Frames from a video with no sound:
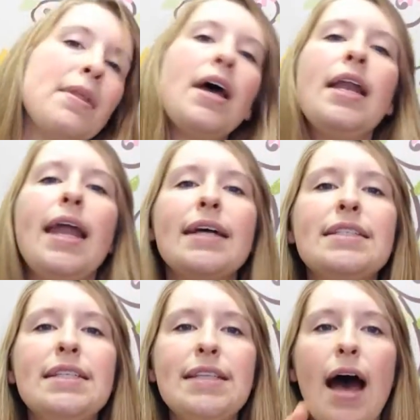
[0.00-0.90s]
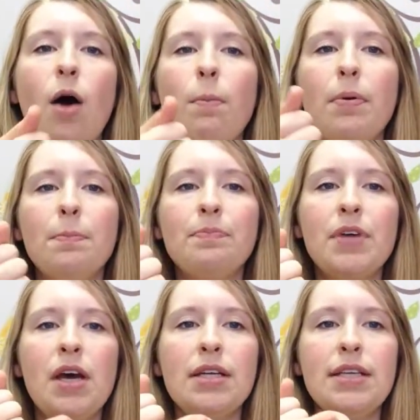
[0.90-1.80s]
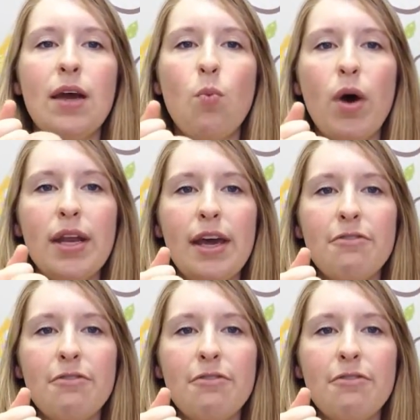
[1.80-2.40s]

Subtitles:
Next is help. Take one hand